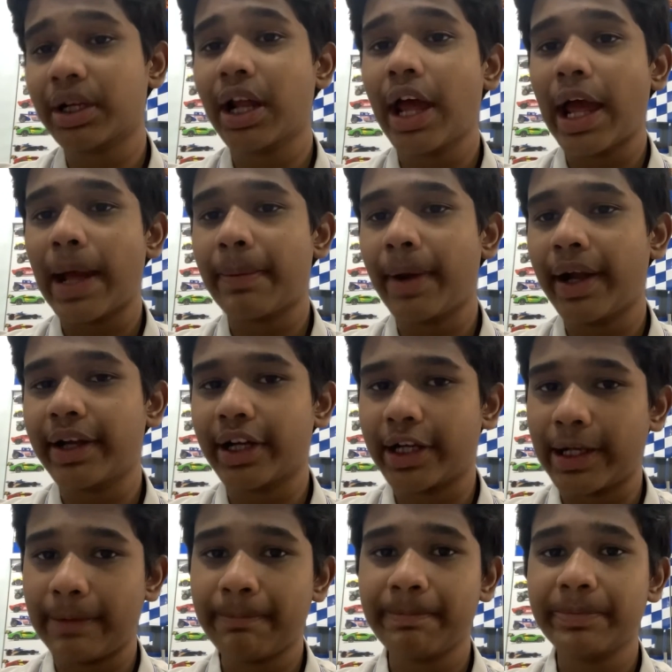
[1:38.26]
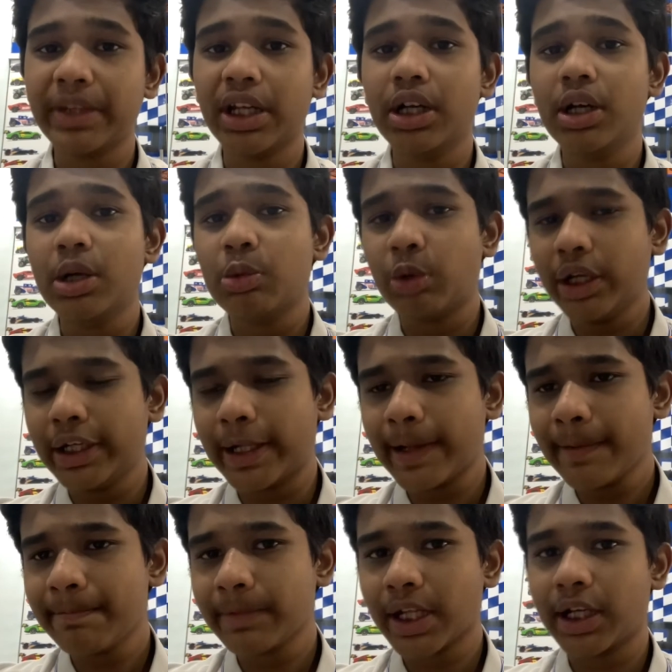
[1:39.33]
abandoned him. One
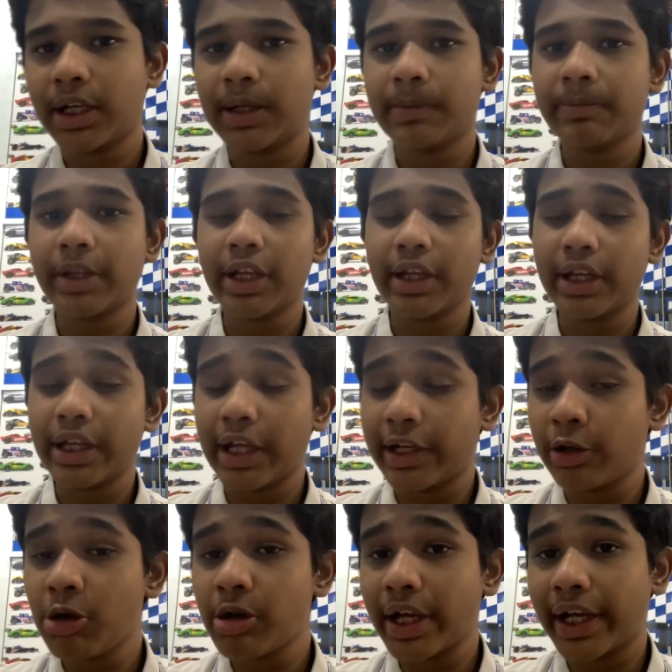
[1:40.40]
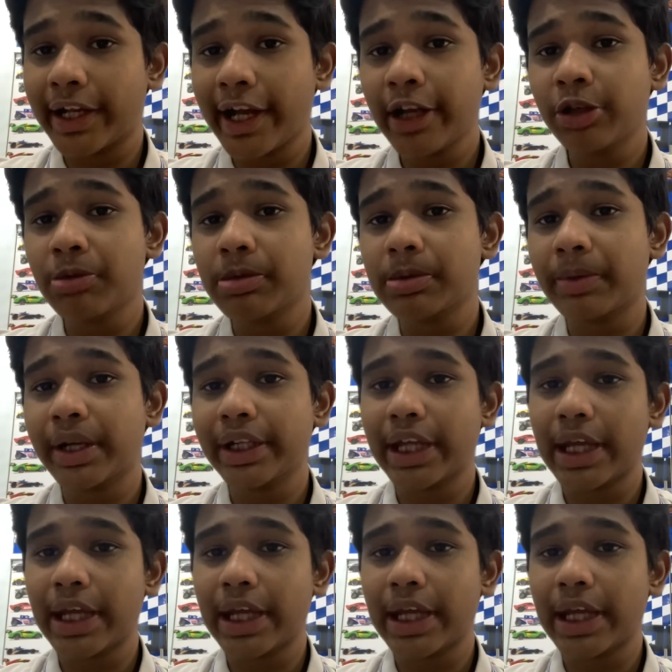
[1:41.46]
day, a great nobleman